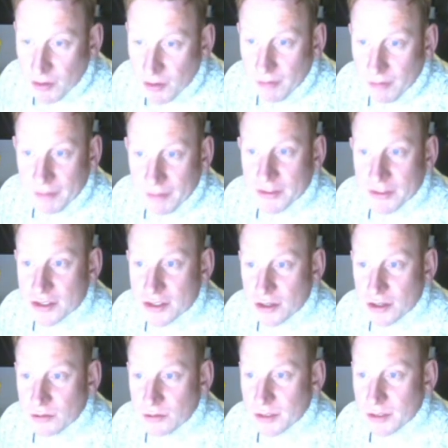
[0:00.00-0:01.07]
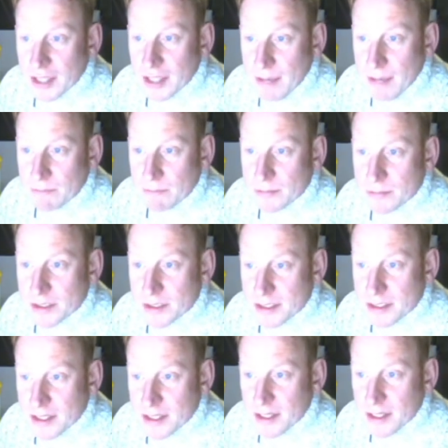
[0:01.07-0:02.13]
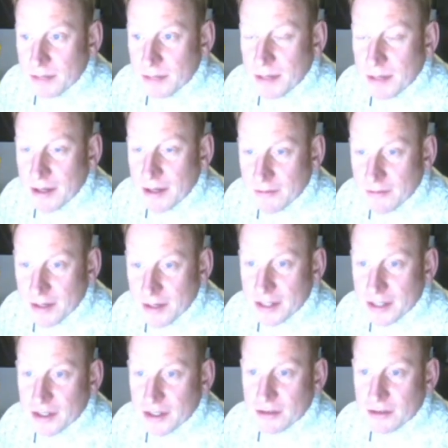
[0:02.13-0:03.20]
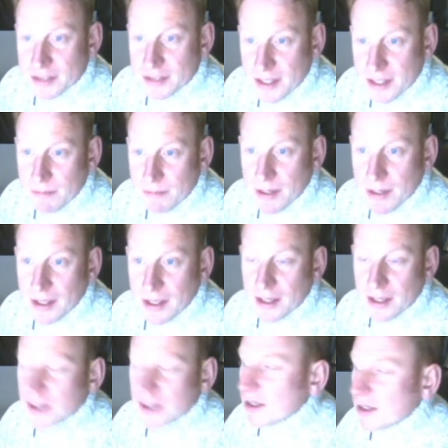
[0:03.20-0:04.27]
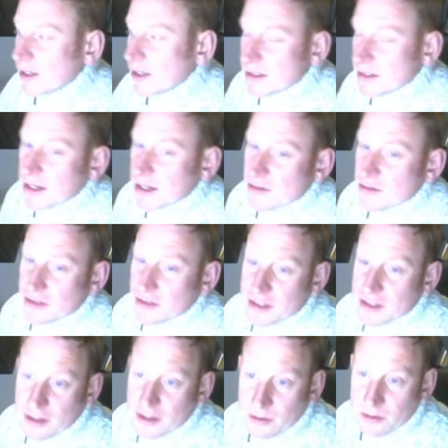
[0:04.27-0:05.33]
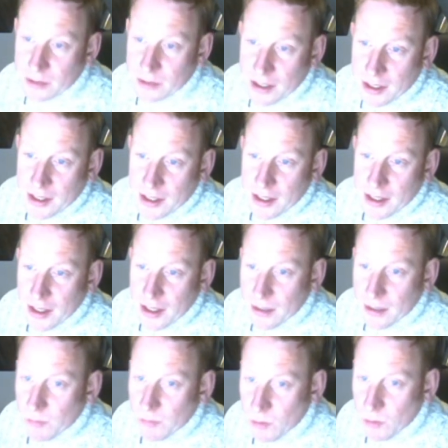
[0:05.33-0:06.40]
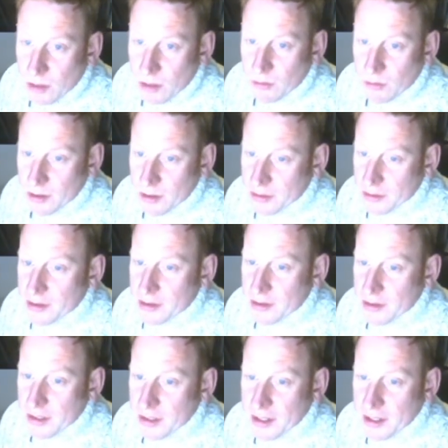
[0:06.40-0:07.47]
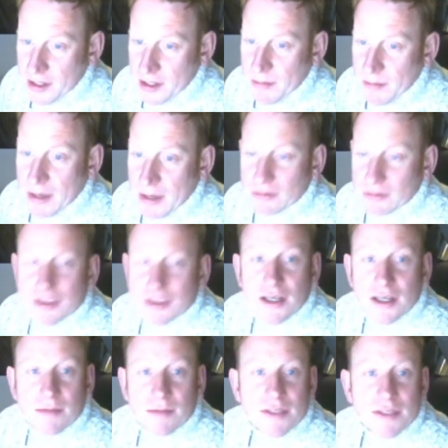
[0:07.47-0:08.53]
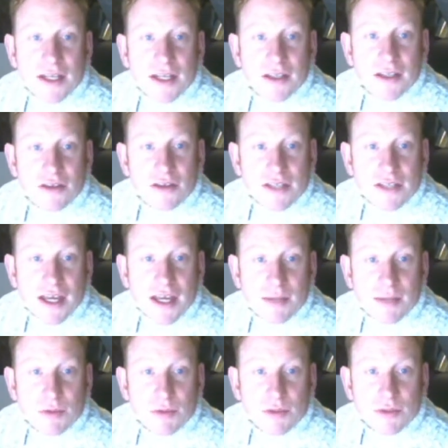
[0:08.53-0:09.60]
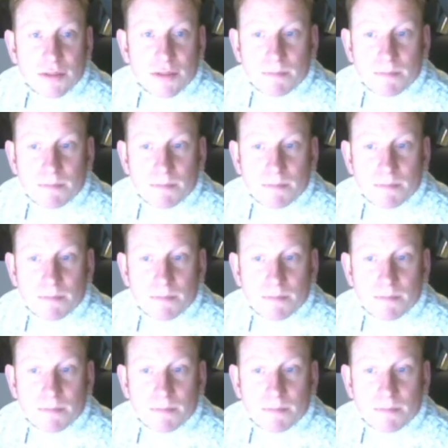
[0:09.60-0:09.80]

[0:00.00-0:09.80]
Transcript: I've even sold the amps, the CD player, the radio, the cassette player, etc. So well worth thinking about selling those cables.